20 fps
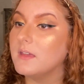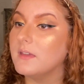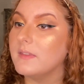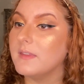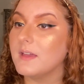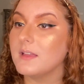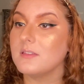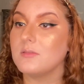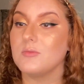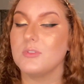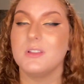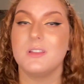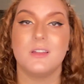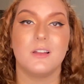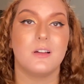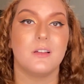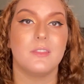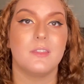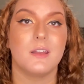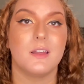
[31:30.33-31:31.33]
That's really
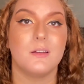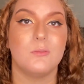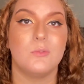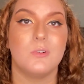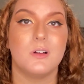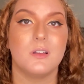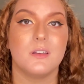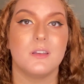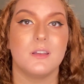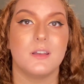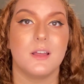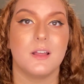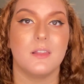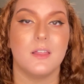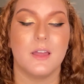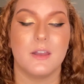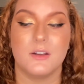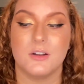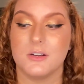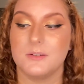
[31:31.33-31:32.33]
all that I want in an
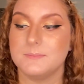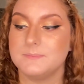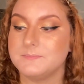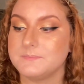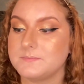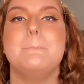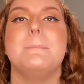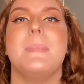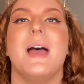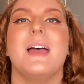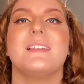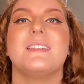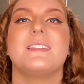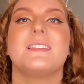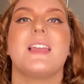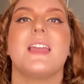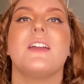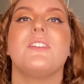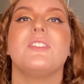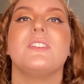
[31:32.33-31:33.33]
eyeliner.
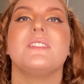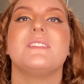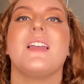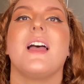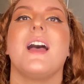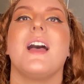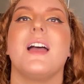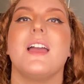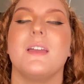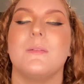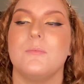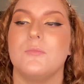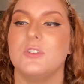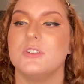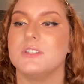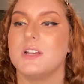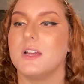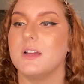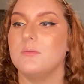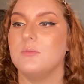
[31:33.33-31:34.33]
Mascara time,
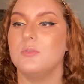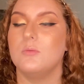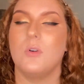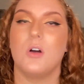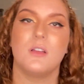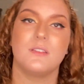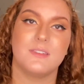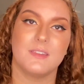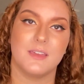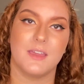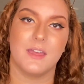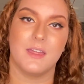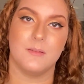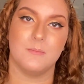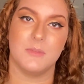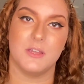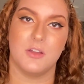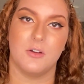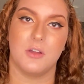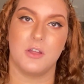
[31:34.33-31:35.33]
which I will once again
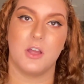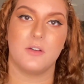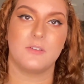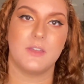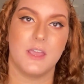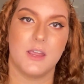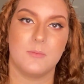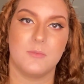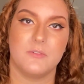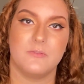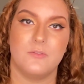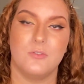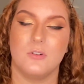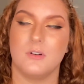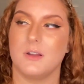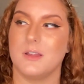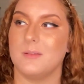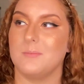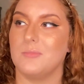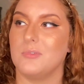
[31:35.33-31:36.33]
be going off camera
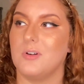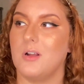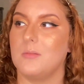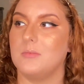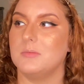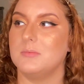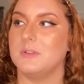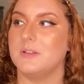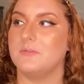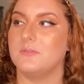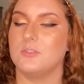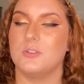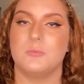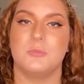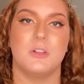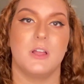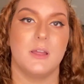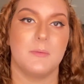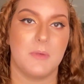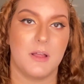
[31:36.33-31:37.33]
for, and probably for
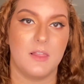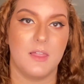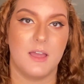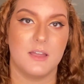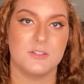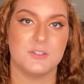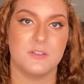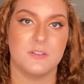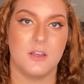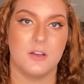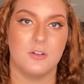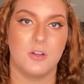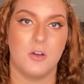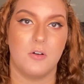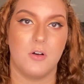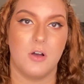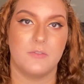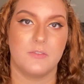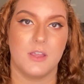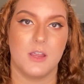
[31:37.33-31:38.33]
applying my lashes, I'll
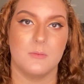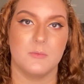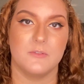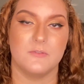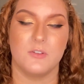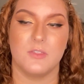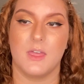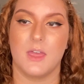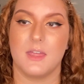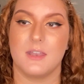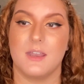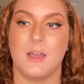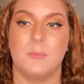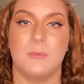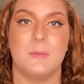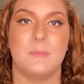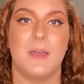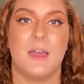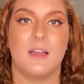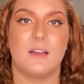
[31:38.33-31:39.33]
go off camera for that, and I'll
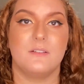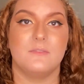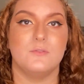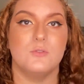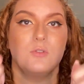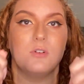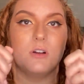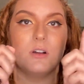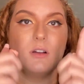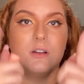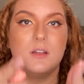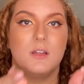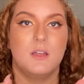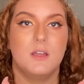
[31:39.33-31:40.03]
be back for